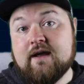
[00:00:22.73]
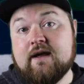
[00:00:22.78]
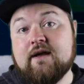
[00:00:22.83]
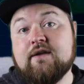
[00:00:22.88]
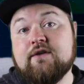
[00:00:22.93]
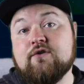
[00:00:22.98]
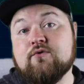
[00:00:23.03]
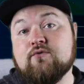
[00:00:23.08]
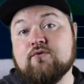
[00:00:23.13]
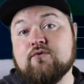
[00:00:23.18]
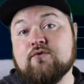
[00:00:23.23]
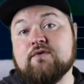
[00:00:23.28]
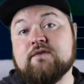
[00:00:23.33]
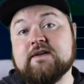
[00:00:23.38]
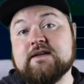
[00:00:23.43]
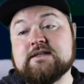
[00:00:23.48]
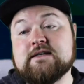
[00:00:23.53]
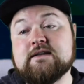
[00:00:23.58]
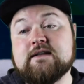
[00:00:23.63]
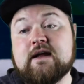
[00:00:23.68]
you'll
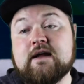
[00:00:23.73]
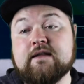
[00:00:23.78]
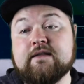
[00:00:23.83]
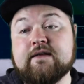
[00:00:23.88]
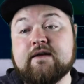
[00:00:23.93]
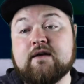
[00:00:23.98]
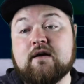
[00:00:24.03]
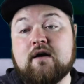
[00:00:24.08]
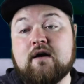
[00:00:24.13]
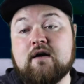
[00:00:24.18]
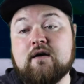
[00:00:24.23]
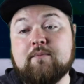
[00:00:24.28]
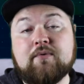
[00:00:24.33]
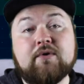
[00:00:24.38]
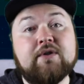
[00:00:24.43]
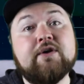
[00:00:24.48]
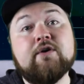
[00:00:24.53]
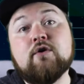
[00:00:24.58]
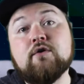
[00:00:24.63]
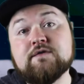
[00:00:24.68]
notice that there are
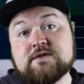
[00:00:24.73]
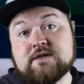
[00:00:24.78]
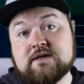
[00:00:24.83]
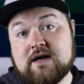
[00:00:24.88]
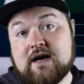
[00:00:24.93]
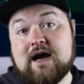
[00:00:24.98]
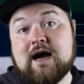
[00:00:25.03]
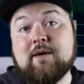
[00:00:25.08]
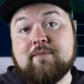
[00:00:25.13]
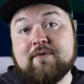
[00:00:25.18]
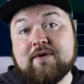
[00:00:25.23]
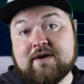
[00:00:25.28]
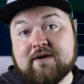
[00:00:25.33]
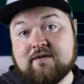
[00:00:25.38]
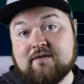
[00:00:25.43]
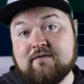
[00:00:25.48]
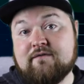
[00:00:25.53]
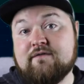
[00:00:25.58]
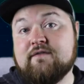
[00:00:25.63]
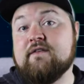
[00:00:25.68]
playoffs happening
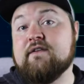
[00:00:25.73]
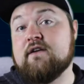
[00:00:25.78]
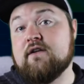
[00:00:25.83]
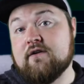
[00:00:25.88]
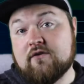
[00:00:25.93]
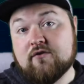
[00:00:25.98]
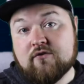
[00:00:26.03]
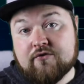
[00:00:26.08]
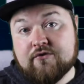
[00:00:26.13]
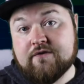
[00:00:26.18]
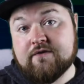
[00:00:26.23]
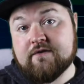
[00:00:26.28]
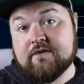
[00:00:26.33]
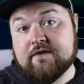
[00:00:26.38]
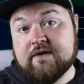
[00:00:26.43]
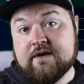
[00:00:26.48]
to conclude